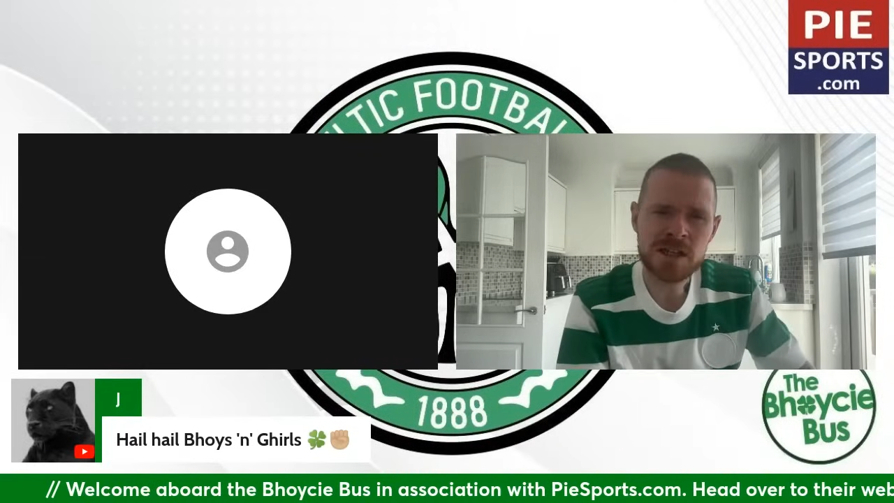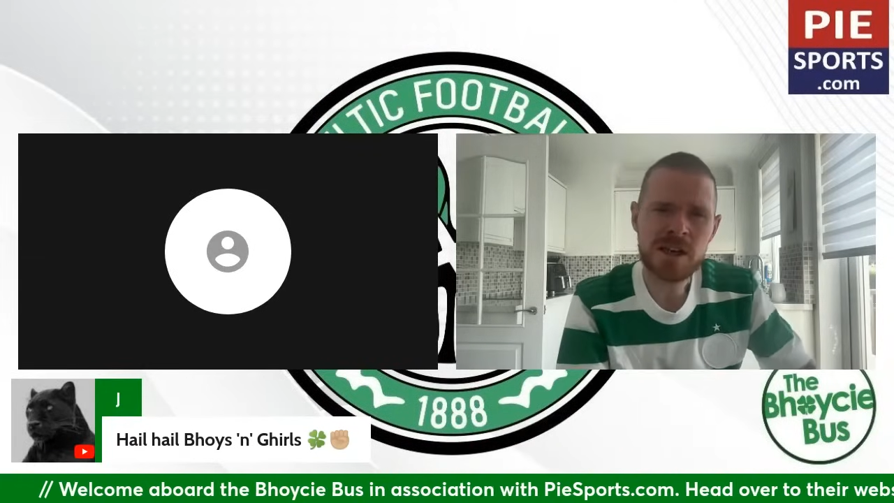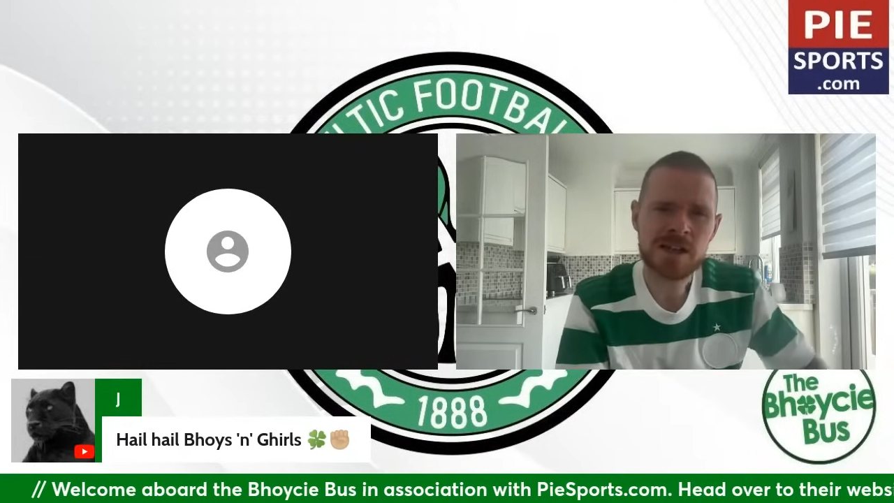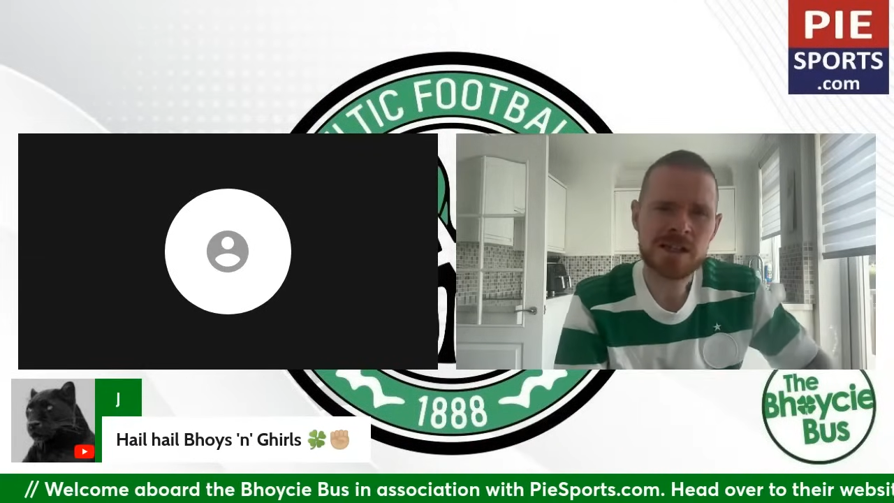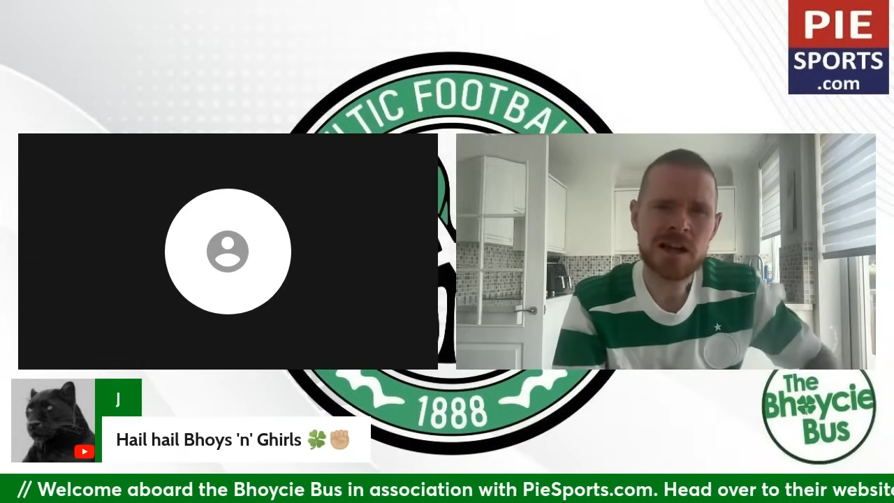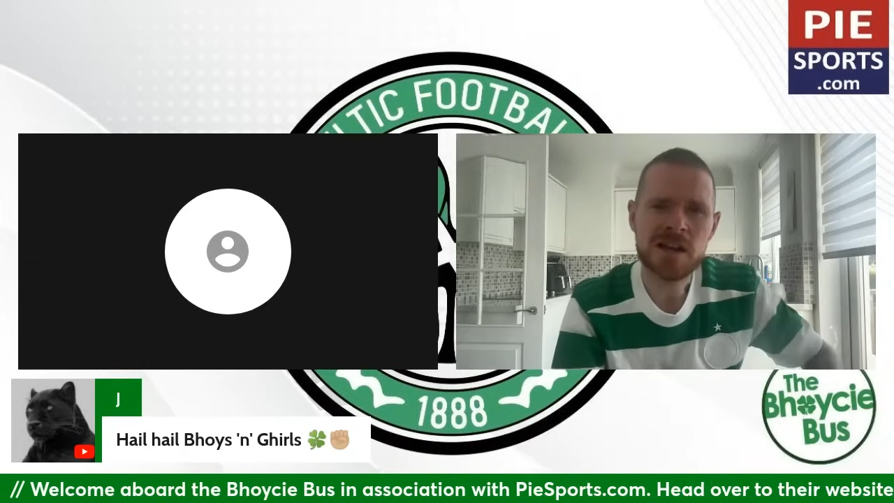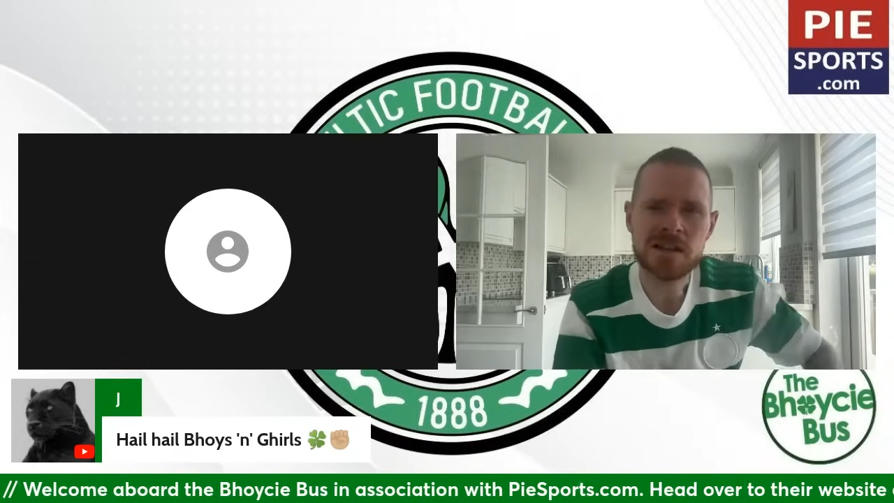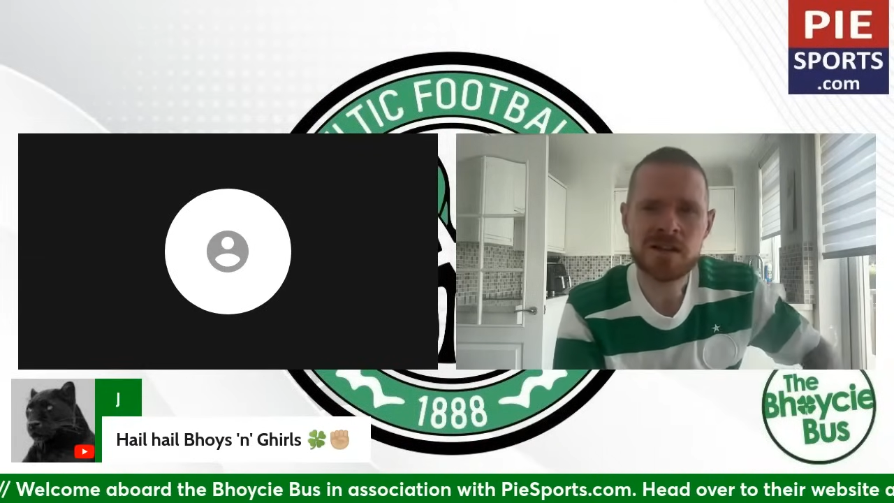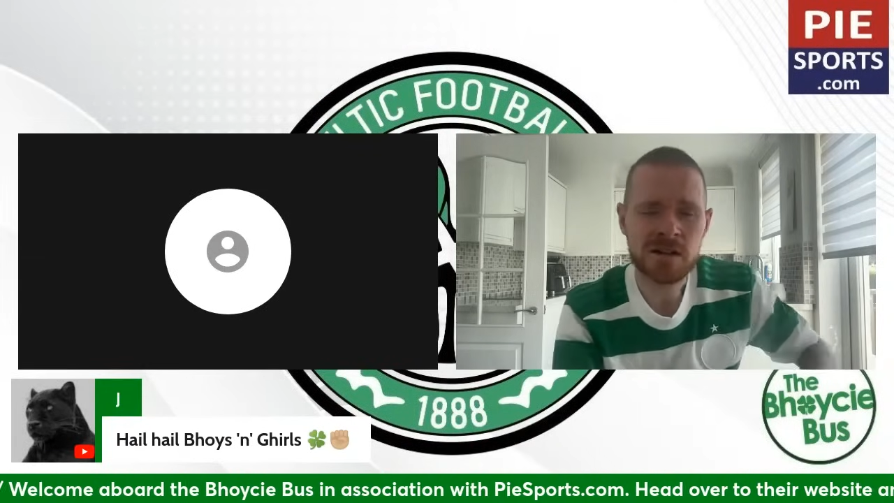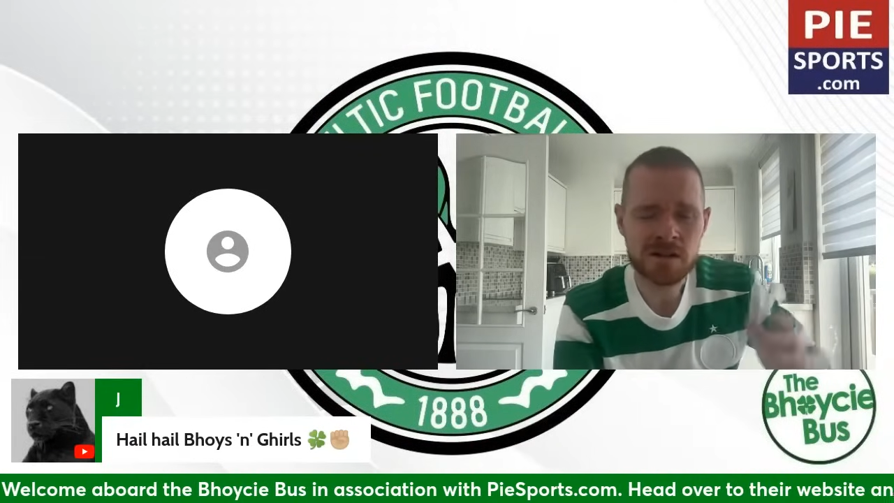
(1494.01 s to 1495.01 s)
next
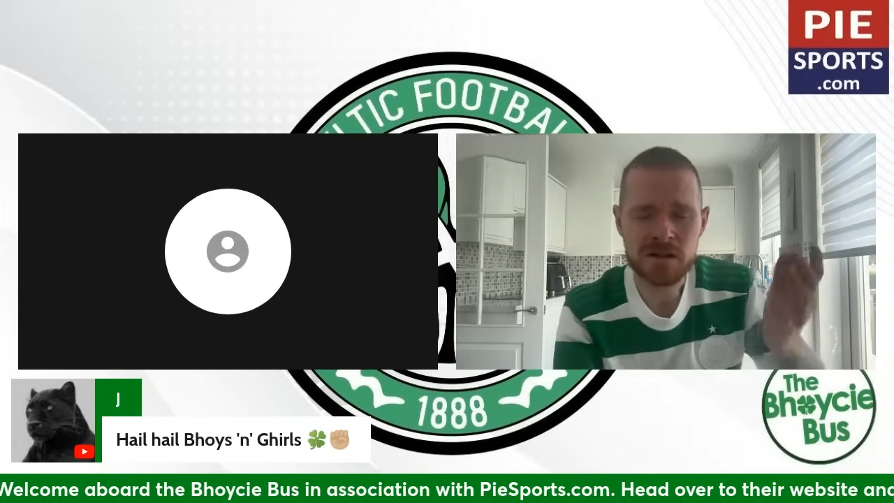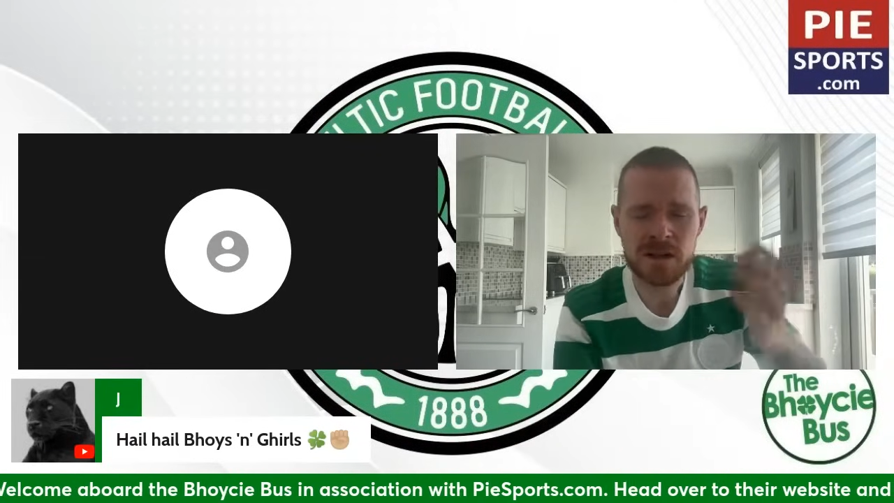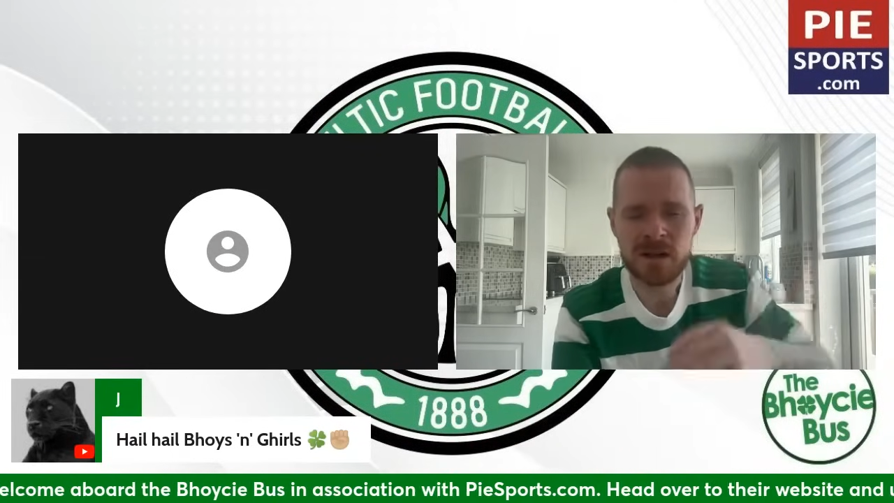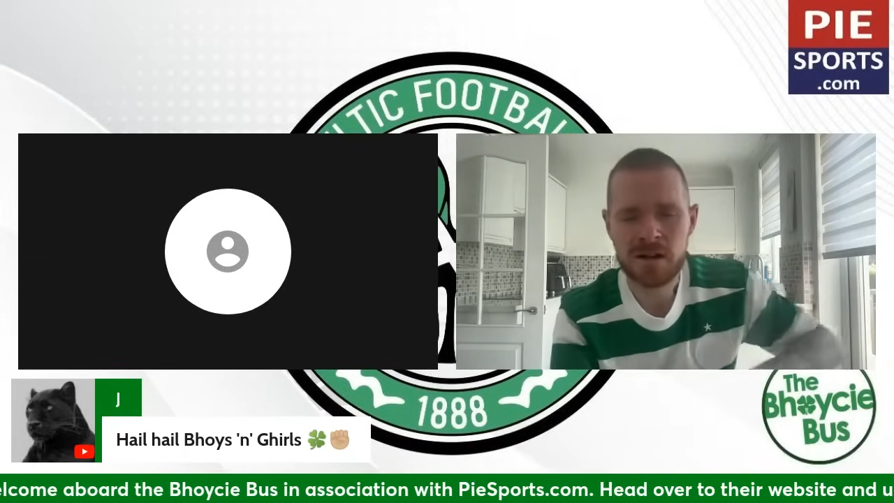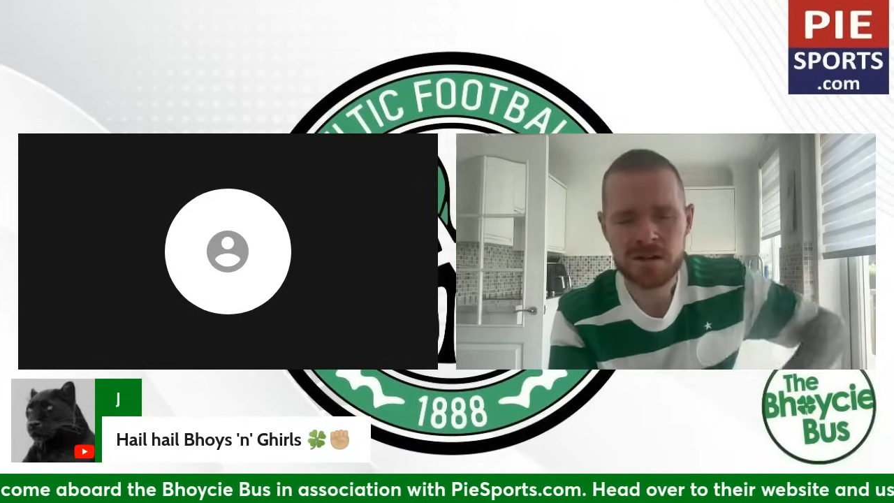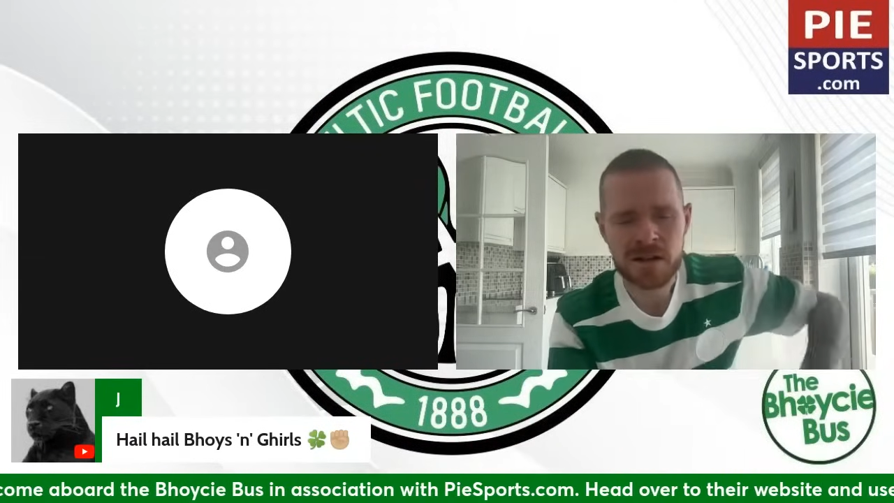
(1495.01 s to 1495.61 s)
Saturday or